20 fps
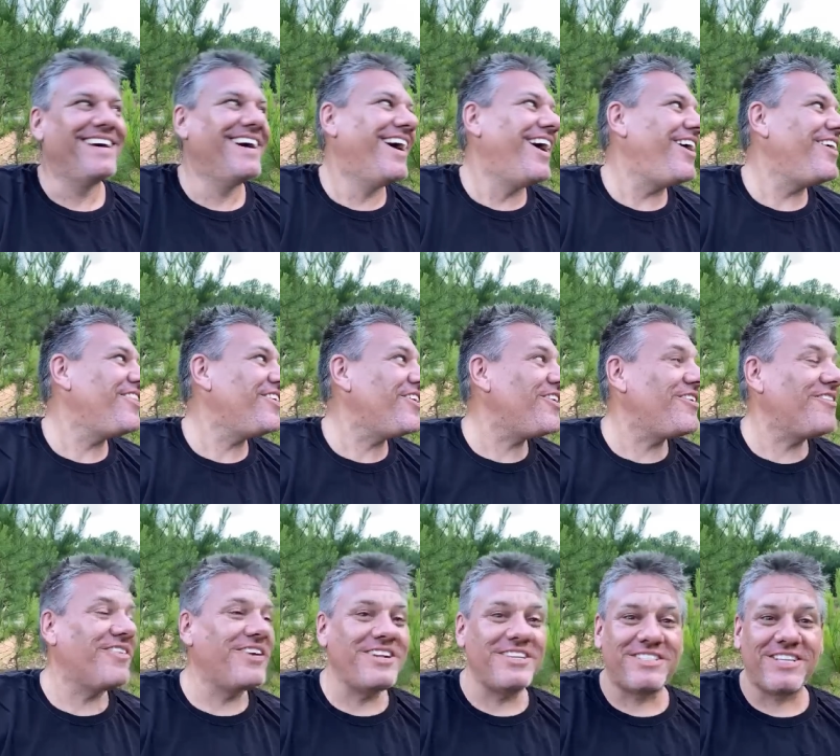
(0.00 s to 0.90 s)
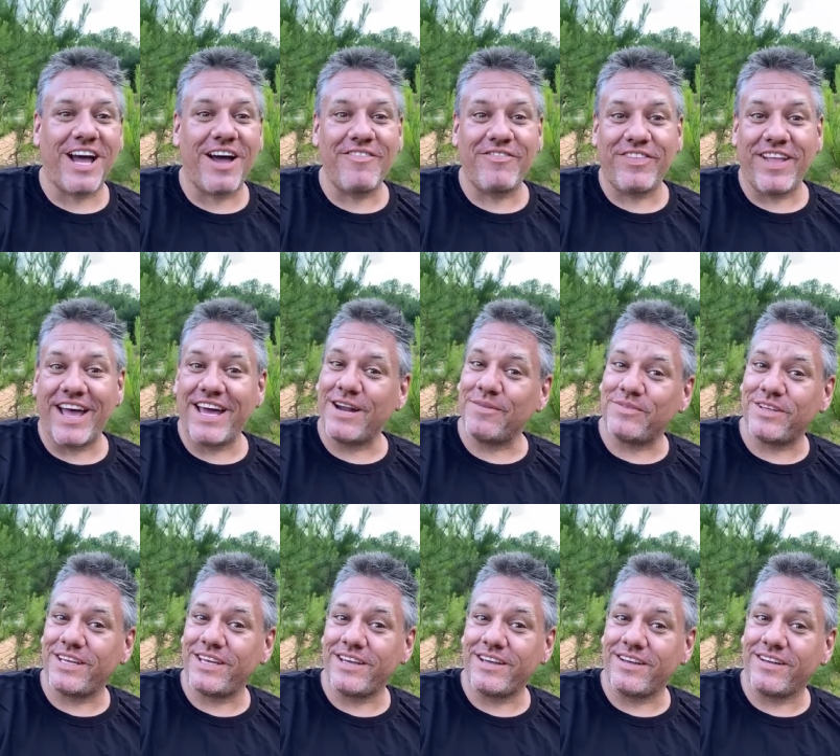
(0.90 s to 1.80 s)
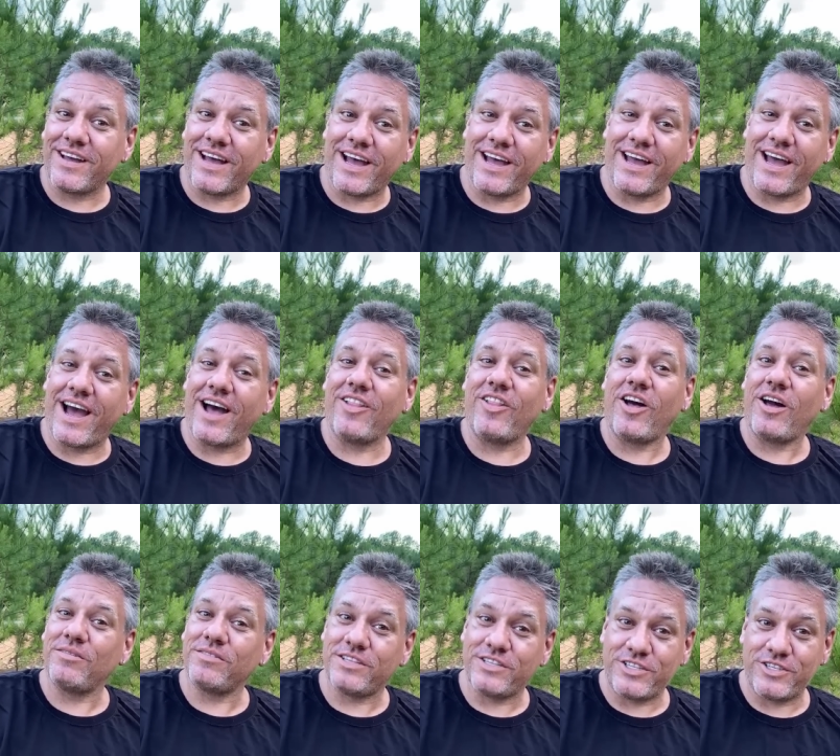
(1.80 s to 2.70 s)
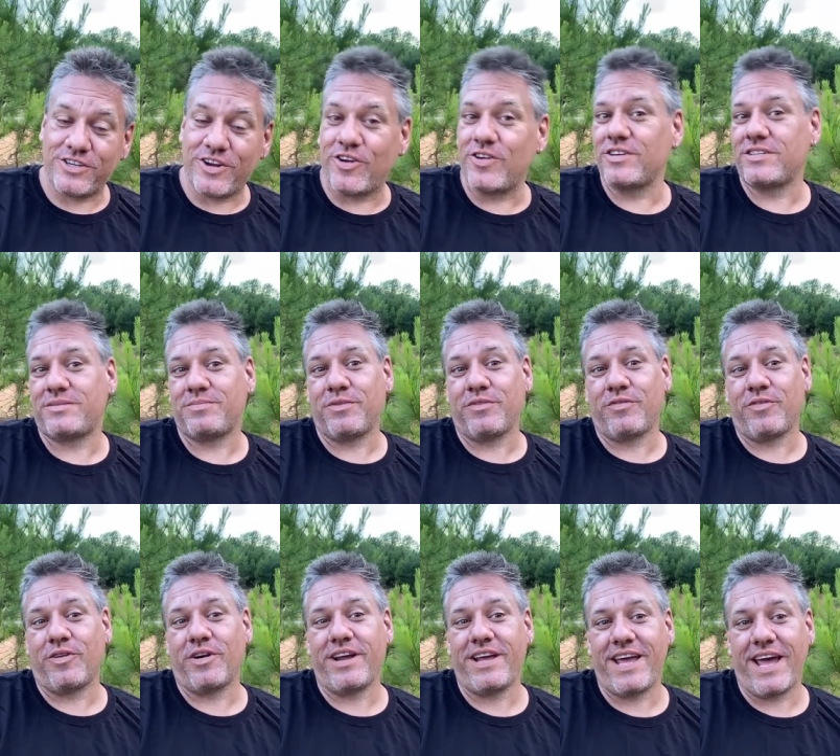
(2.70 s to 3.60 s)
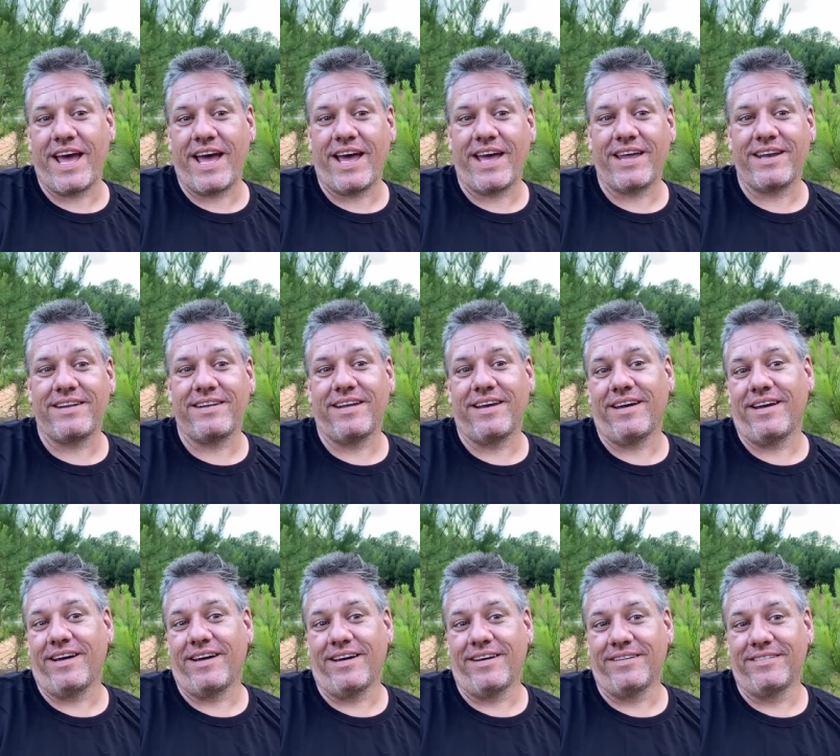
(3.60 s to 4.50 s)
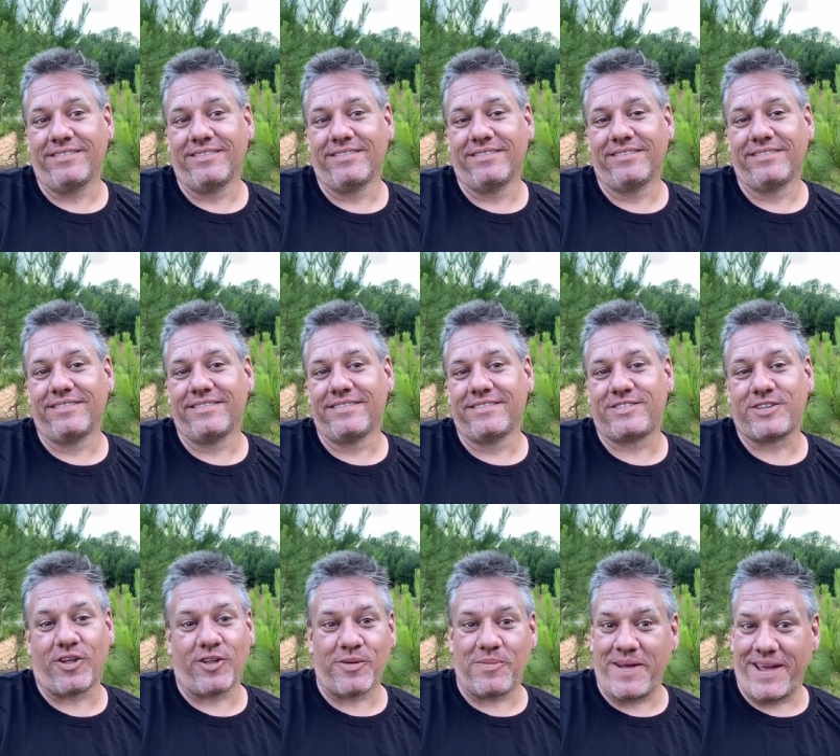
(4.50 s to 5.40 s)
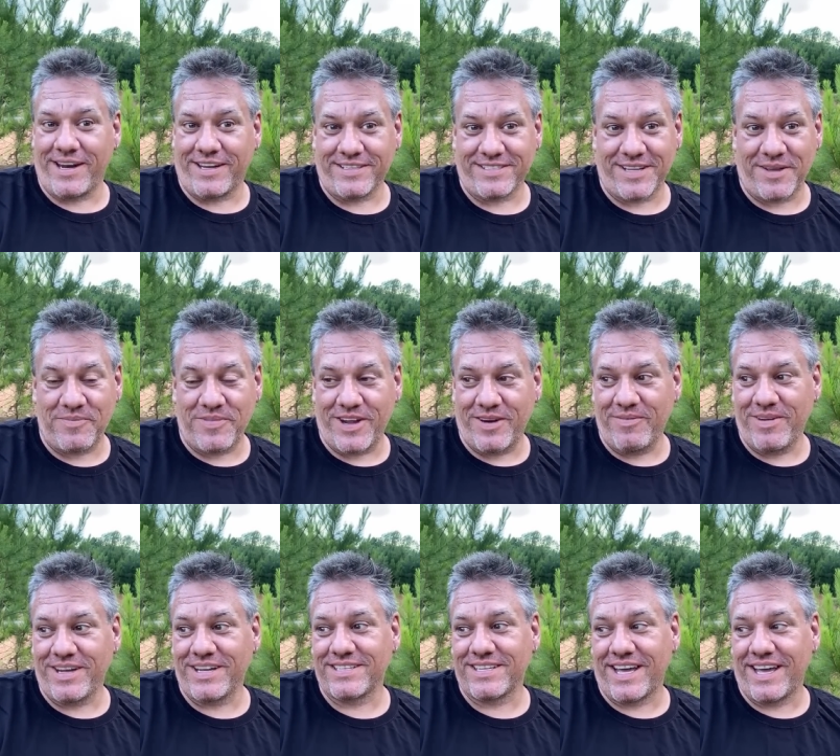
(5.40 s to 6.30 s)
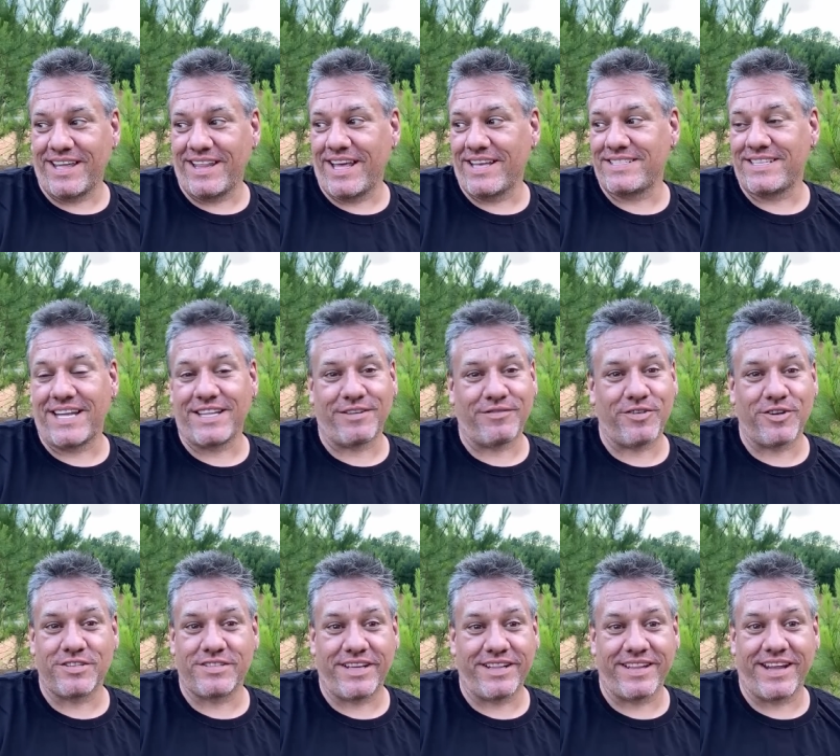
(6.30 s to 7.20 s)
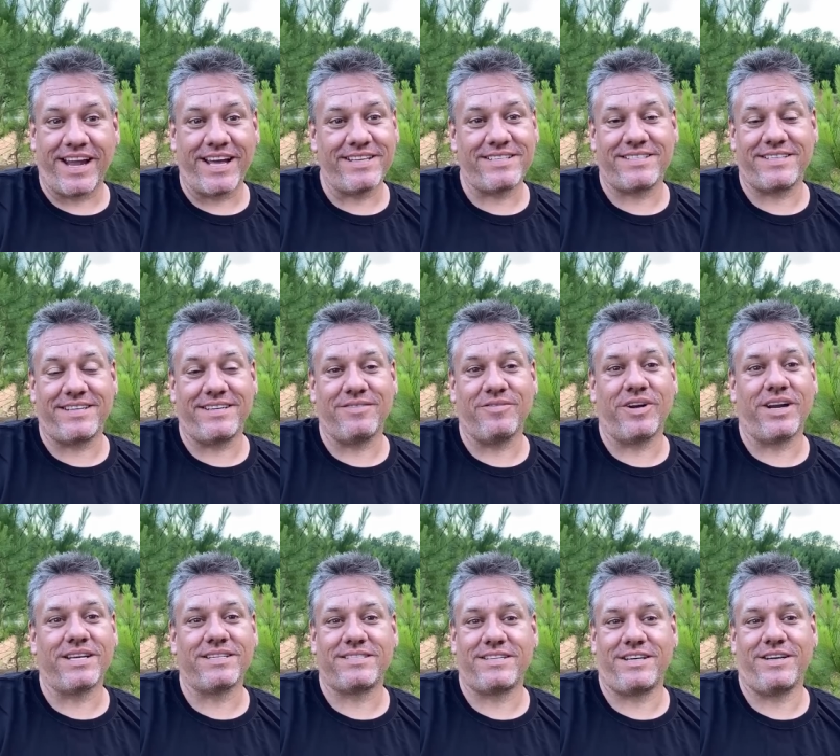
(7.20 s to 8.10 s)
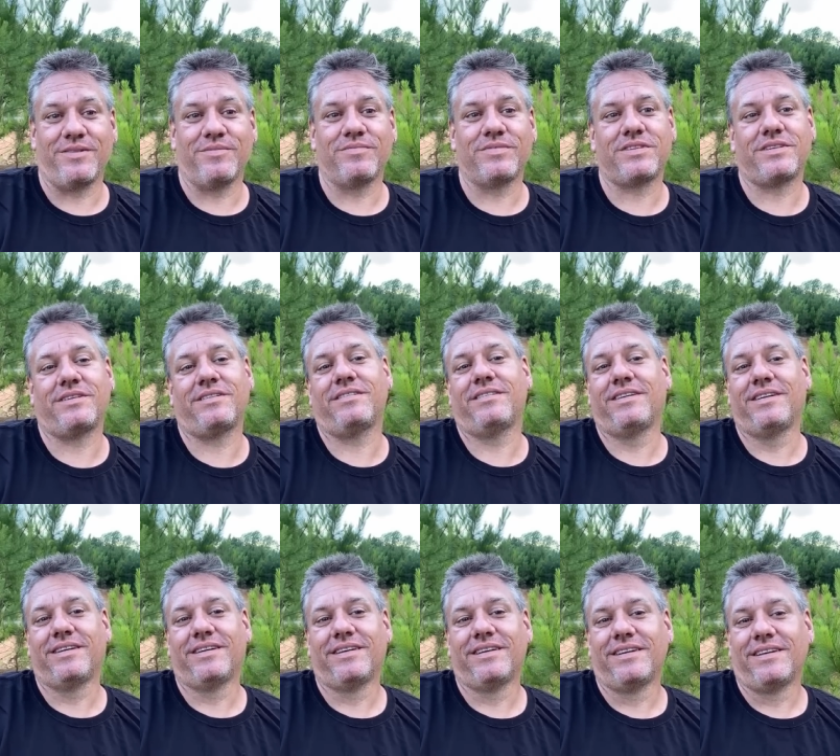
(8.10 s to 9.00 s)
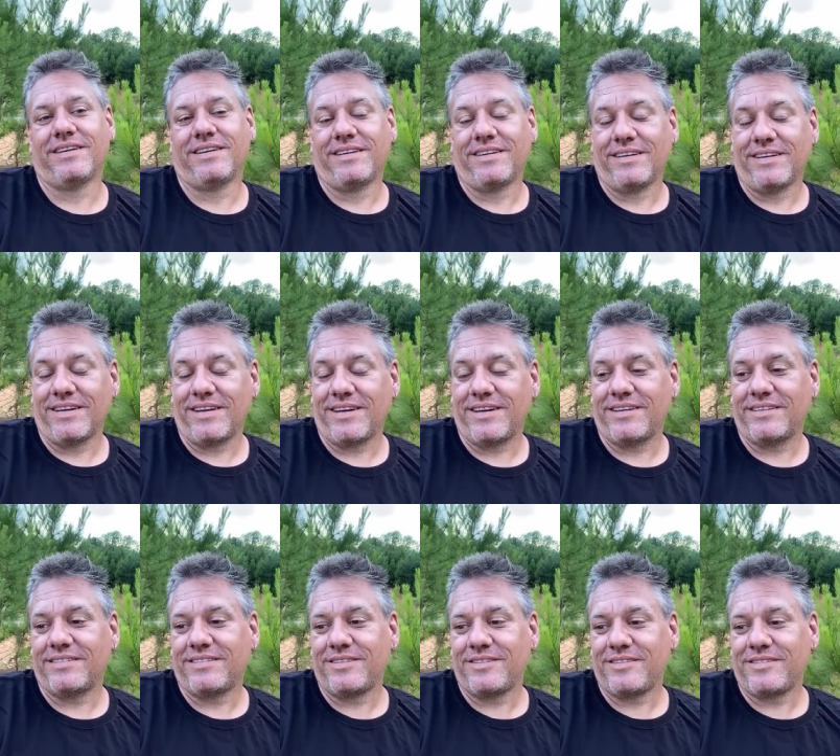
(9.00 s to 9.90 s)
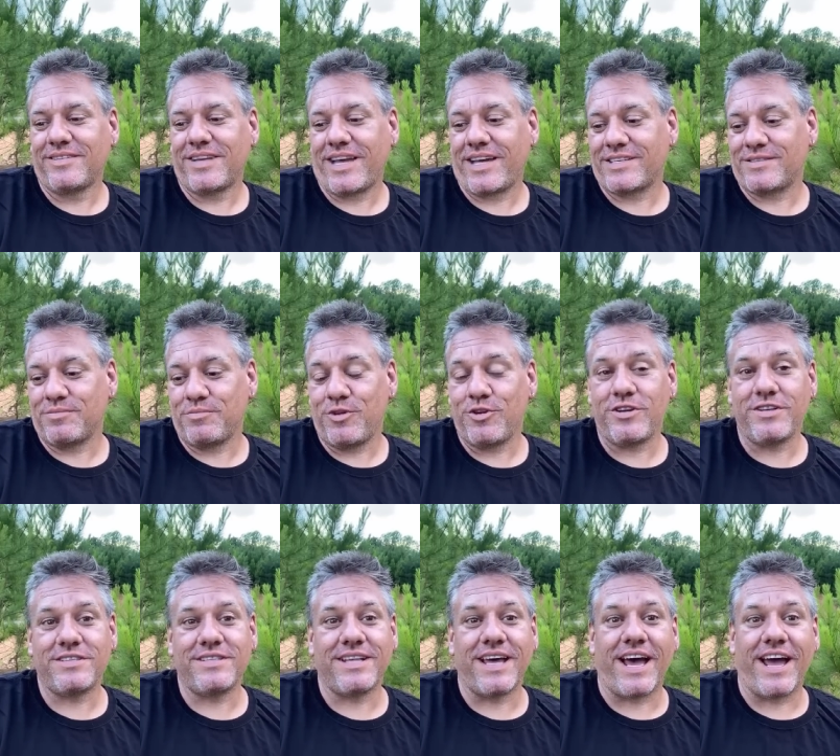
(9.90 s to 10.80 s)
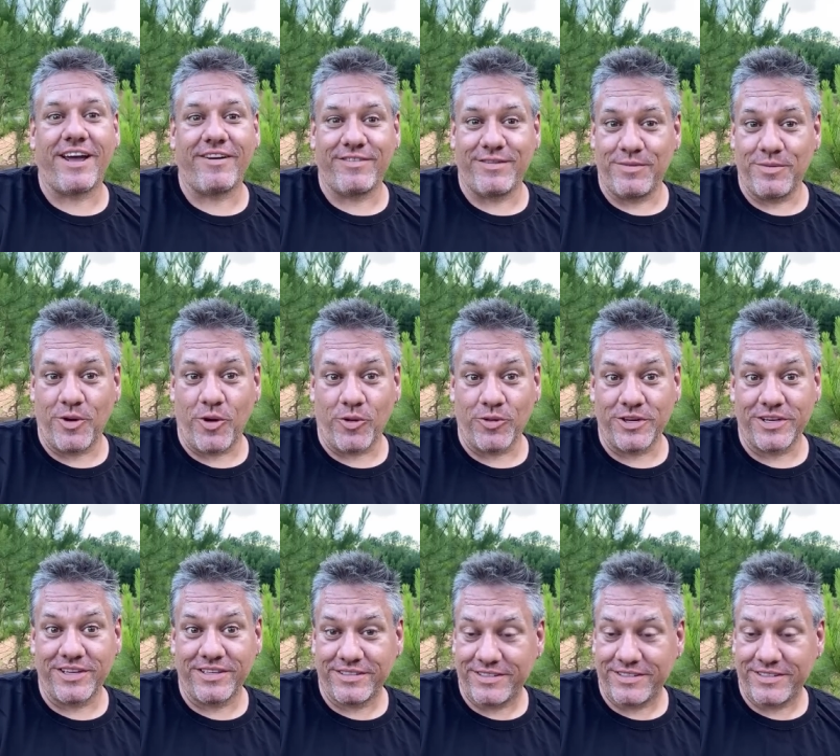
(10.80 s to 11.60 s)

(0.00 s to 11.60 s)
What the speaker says: Although, when you saw him flying up the hill, how long did you notice before he had solar panels up there? Because that's not the first thing that I see when I see him. So I guess beauty's in the eye of the beholder.